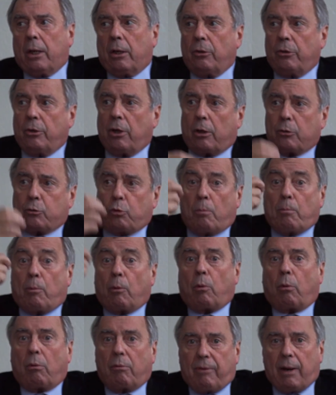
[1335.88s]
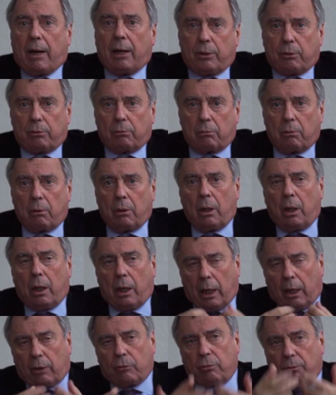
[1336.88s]
not a moral value,
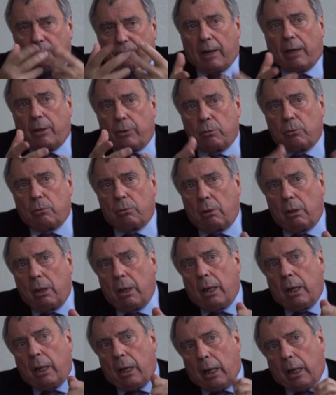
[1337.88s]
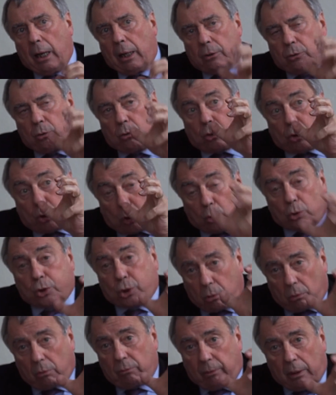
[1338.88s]
as a value, as a
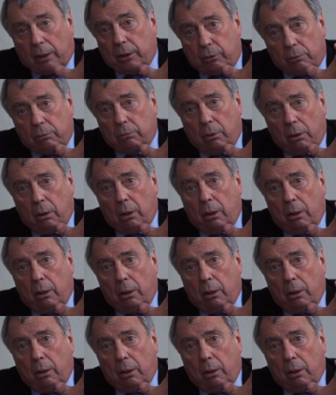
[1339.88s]
social value,